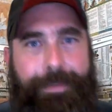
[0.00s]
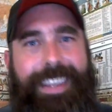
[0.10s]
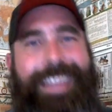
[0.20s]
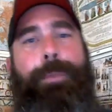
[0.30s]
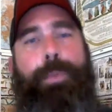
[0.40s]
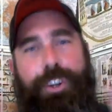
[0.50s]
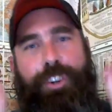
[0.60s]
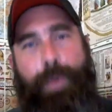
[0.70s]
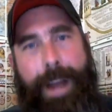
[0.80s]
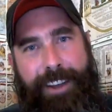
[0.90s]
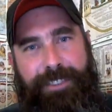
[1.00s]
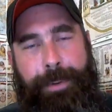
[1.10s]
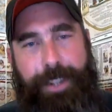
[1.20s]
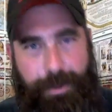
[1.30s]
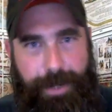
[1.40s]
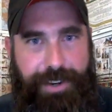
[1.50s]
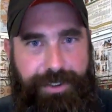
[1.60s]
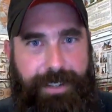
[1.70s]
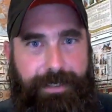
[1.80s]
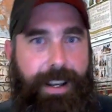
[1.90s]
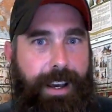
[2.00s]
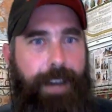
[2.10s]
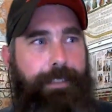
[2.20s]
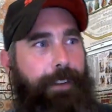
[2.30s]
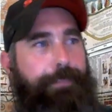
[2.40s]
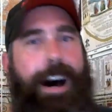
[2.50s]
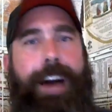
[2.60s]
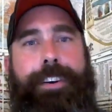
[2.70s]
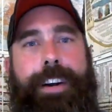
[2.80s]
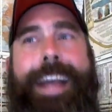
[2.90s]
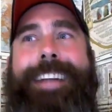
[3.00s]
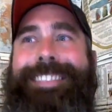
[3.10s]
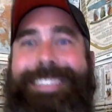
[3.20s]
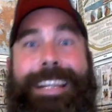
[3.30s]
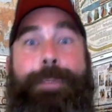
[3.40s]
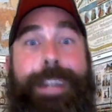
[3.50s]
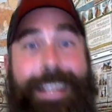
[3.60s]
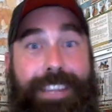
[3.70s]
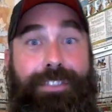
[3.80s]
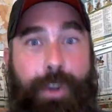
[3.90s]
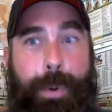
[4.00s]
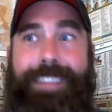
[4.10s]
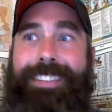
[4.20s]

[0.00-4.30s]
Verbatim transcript: Get a real grasp on the creation of our Father and see what He's doing.